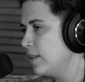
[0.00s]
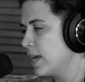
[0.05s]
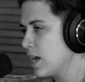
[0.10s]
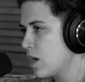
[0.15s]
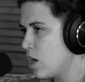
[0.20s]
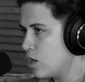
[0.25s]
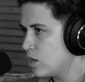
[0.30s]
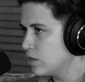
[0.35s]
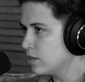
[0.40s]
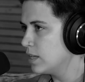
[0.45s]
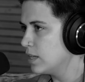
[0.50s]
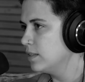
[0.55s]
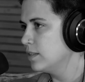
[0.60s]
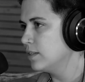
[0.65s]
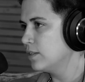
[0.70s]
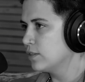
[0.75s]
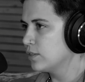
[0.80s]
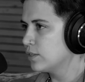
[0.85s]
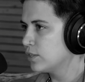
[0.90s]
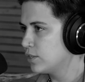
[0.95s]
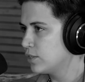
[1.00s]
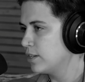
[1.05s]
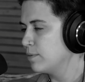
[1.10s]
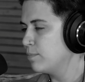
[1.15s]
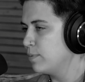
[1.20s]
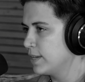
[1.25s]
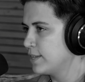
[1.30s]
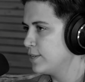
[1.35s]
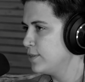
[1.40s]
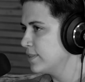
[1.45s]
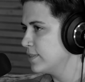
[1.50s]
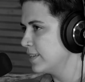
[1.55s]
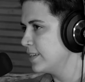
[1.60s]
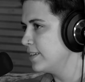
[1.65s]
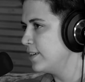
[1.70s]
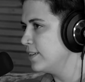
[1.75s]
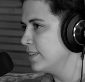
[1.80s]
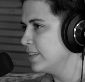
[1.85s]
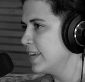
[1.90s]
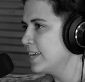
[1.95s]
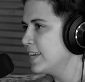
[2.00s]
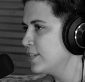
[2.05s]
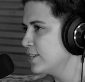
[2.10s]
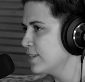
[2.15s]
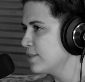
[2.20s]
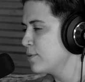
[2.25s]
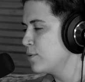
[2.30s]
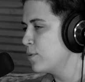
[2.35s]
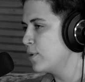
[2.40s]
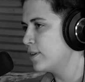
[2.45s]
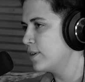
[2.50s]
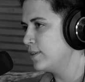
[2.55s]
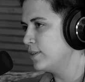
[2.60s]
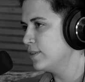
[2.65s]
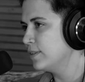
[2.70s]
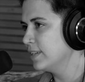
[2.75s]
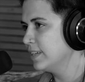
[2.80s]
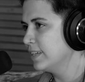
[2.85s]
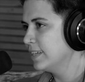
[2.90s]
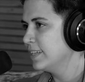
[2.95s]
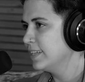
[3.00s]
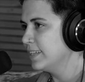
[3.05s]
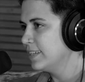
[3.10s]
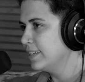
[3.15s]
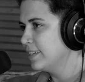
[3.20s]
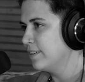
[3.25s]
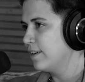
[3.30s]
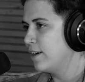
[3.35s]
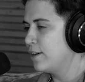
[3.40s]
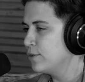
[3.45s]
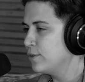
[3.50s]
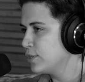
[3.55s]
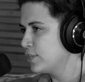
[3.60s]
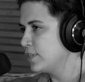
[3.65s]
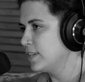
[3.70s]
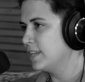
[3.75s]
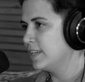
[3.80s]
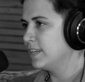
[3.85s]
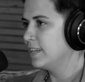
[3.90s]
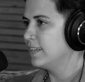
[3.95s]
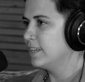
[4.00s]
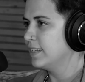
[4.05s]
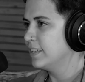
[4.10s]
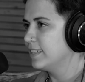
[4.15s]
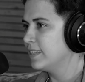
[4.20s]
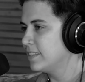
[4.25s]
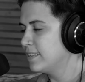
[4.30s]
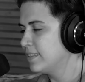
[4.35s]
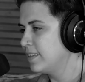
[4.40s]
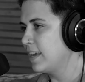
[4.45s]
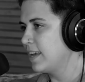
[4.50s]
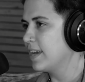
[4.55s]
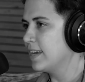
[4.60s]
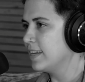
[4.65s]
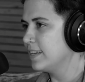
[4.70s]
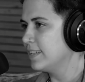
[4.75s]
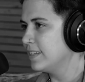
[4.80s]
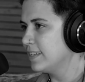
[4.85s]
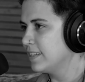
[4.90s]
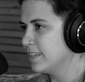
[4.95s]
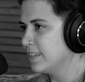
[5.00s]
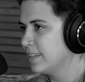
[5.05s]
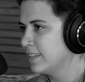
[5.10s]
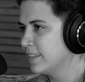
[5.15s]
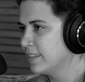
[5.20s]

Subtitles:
like on the little strip, like you said, on the edge of the world, ocean, sand,